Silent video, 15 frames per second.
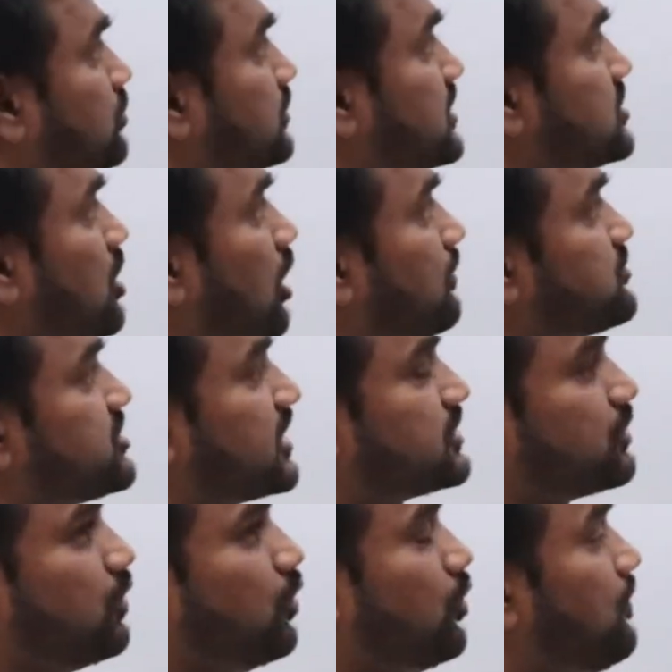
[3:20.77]
this
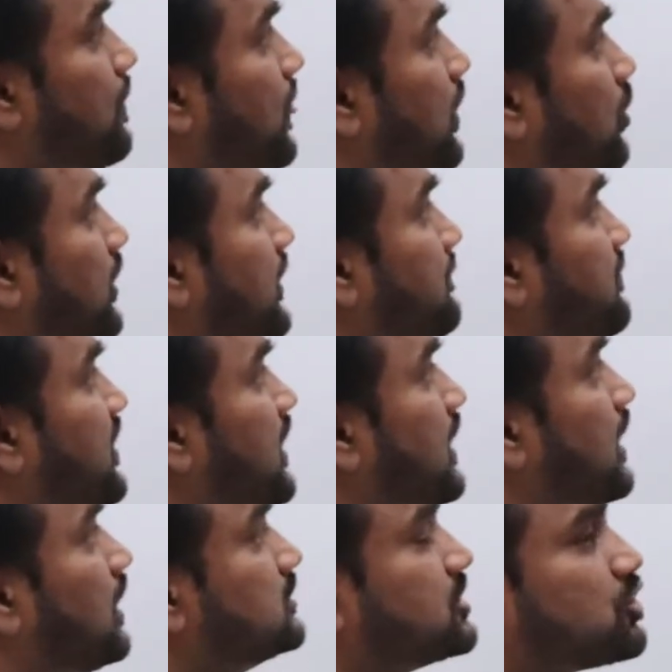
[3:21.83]
object O, okay,
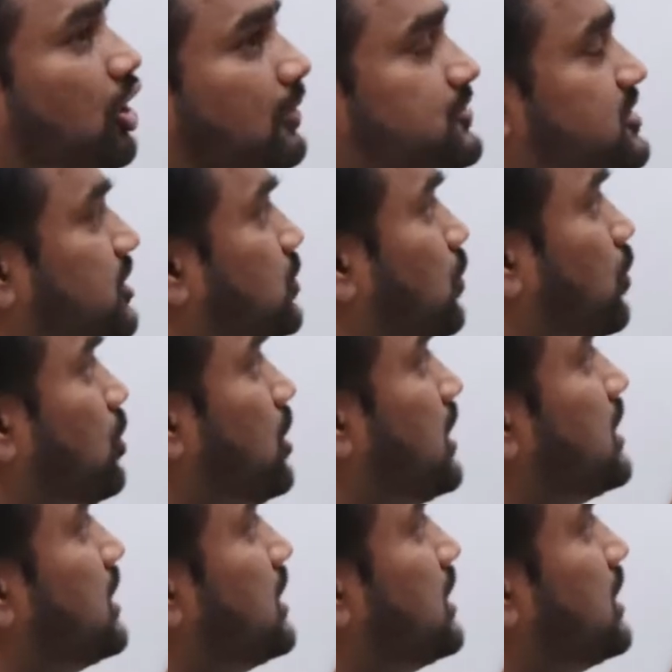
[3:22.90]
this object O,